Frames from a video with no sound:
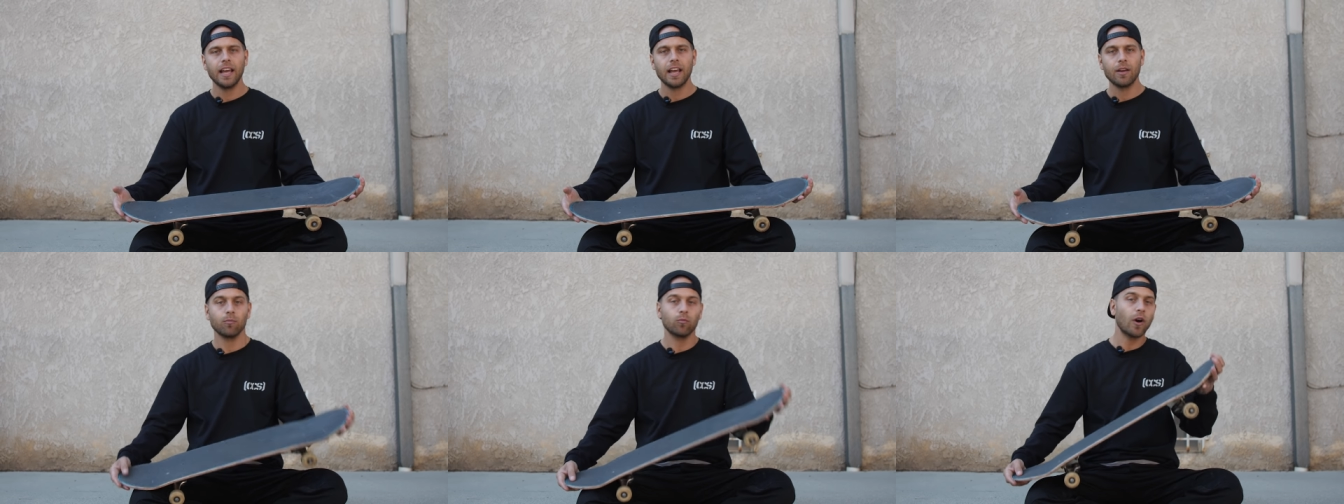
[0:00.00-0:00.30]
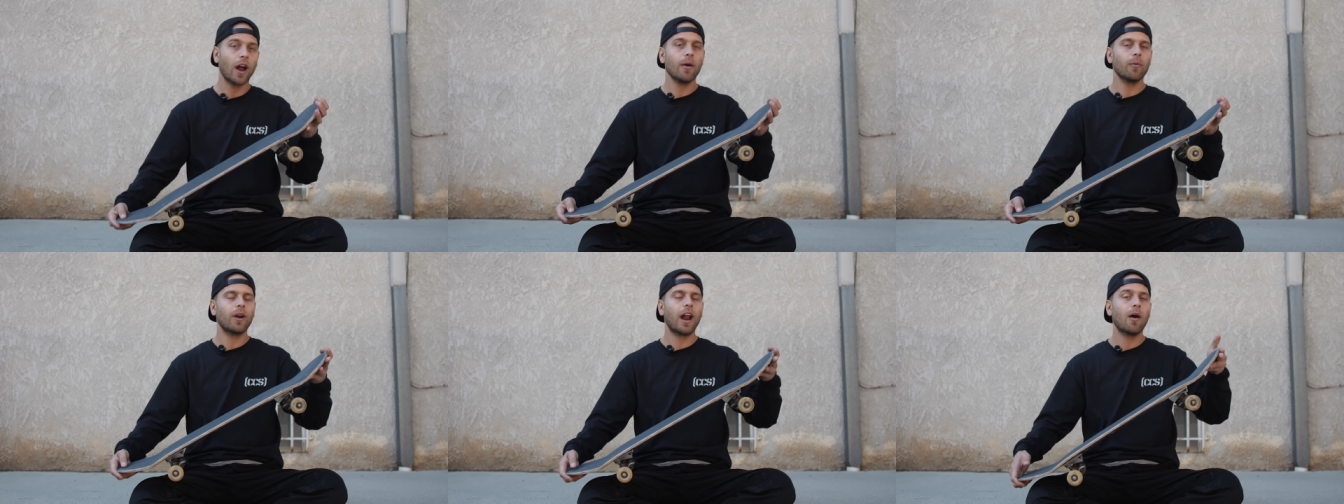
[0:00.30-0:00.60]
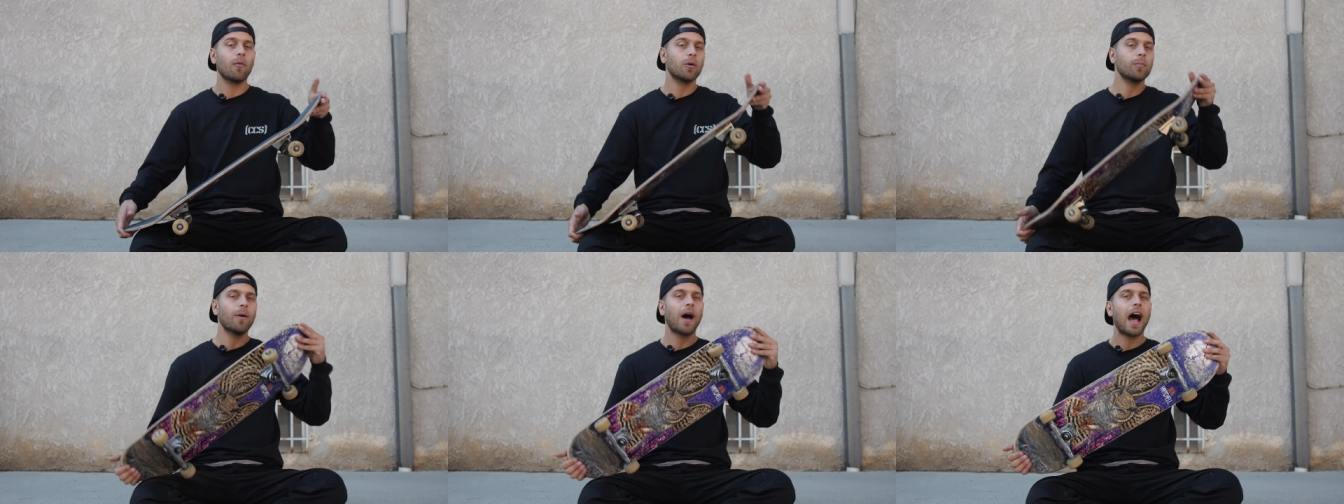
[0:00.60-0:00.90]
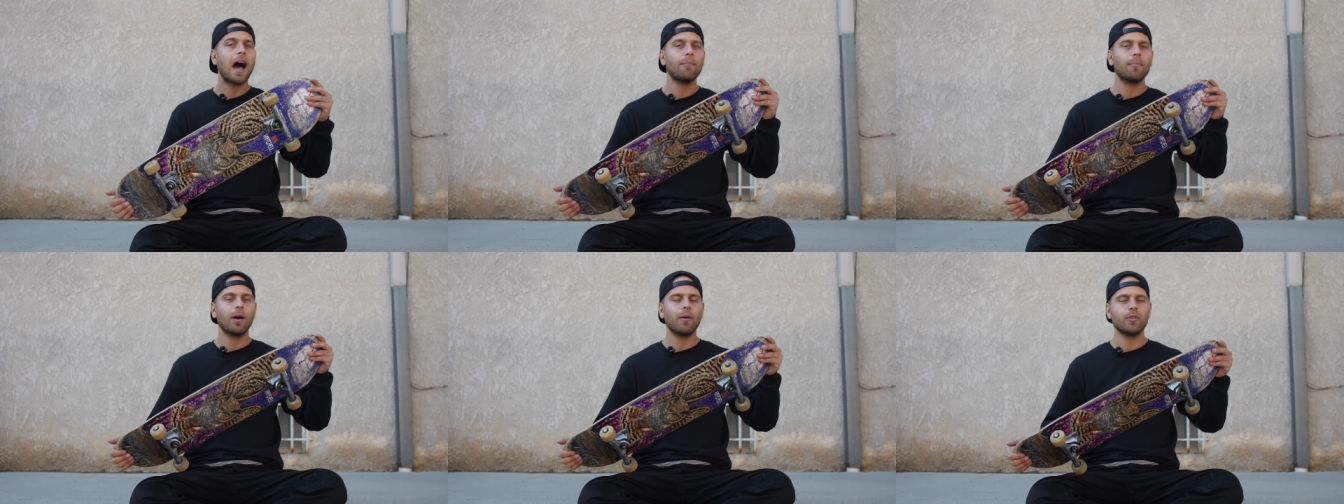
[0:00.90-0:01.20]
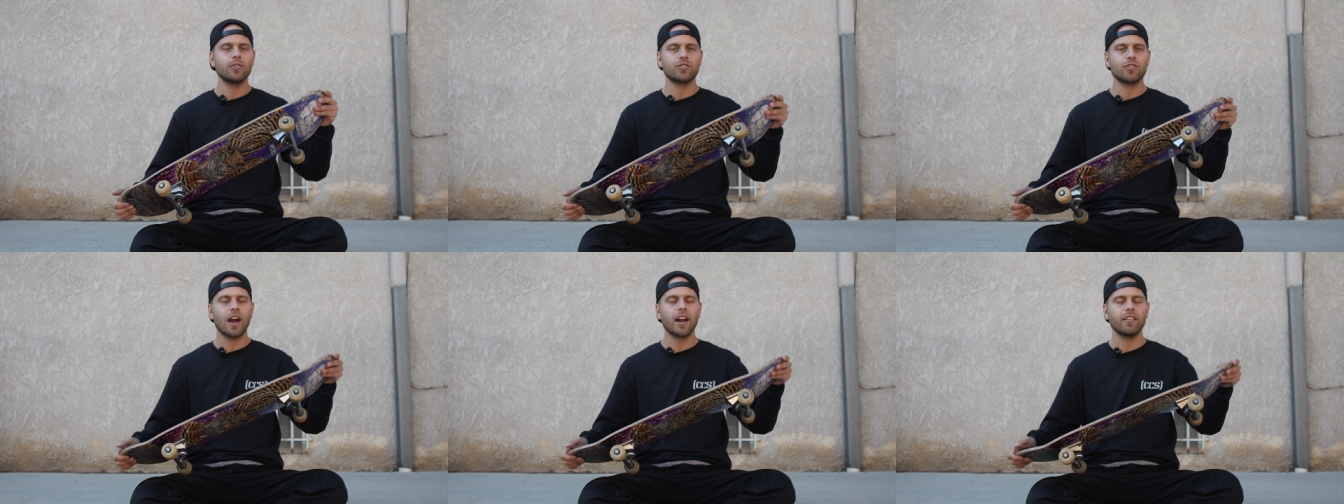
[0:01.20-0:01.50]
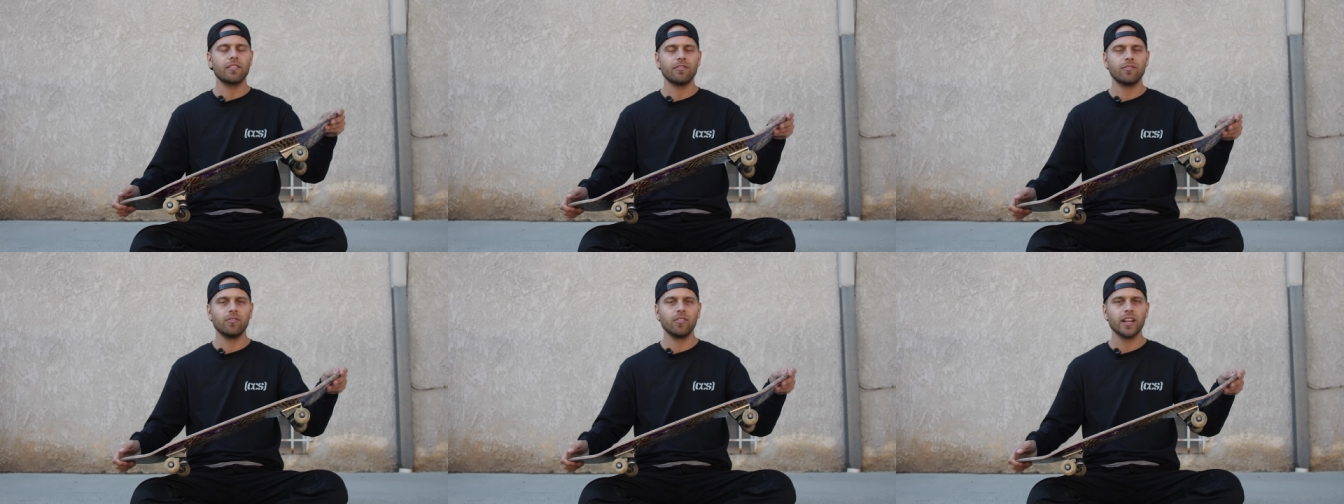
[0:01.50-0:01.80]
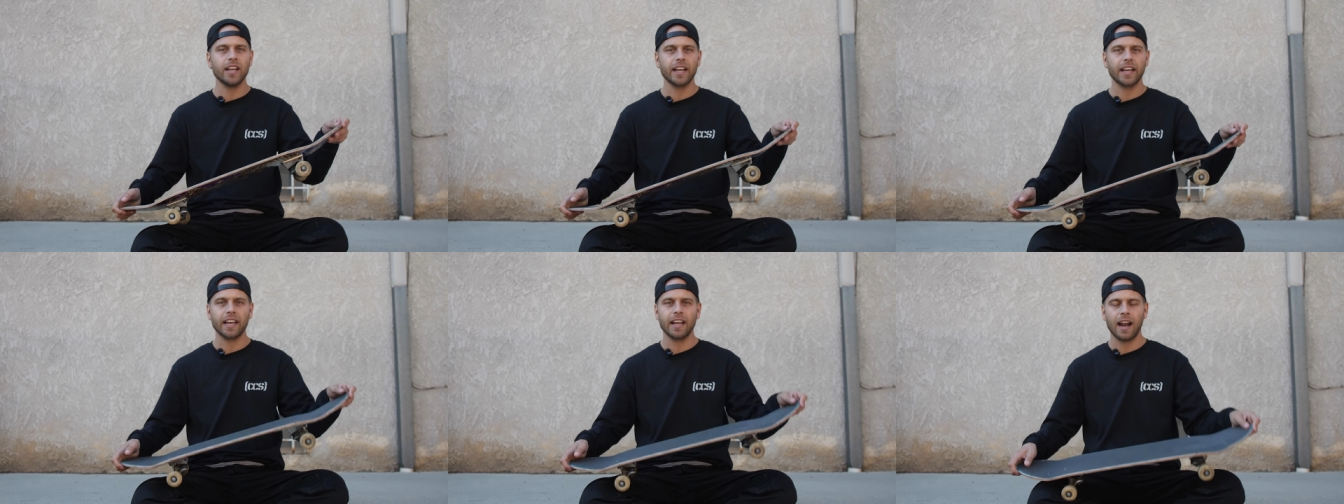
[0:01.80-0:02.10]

and right when I would pop, I would try to flick,